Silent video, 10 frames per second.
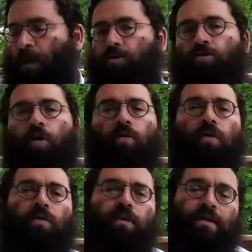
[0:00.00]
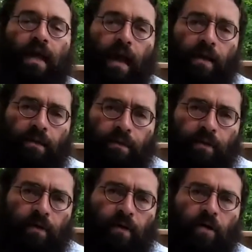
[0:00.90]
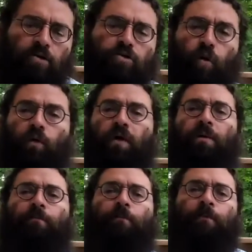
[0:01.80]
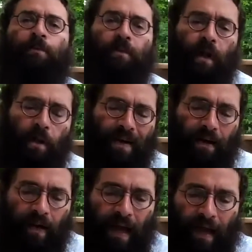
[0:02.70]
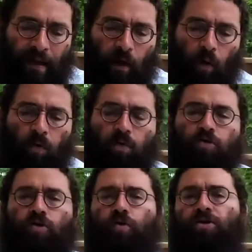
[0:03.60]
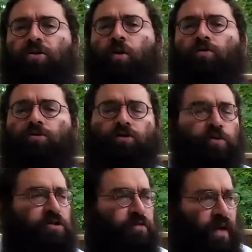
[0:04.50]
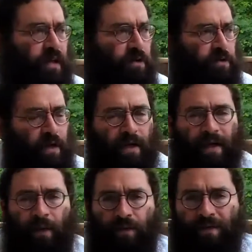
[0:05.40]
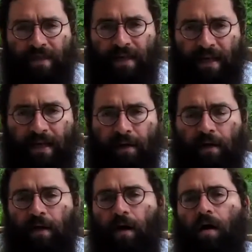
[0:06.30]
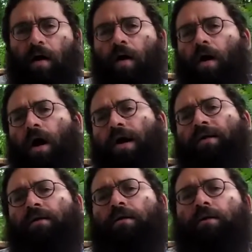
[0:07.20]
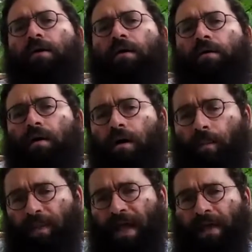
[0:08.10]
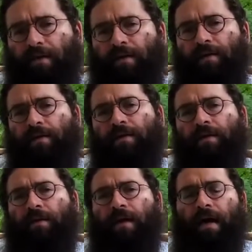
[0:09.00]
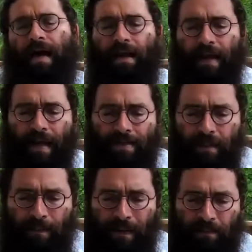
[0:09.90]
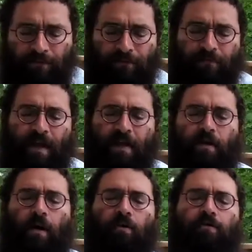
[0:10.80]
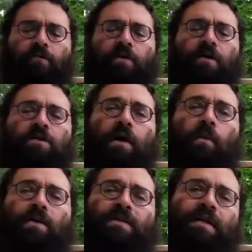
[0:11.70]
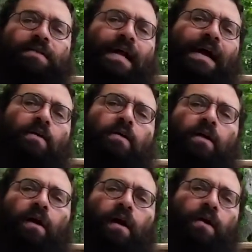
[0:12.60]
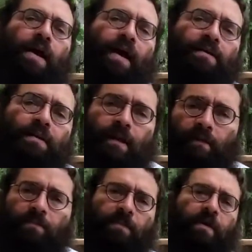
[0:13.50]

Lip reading: So they say a story about a older Jewish fellow. He was sitting on a plane, and as he's about to take off, someone sits down next to him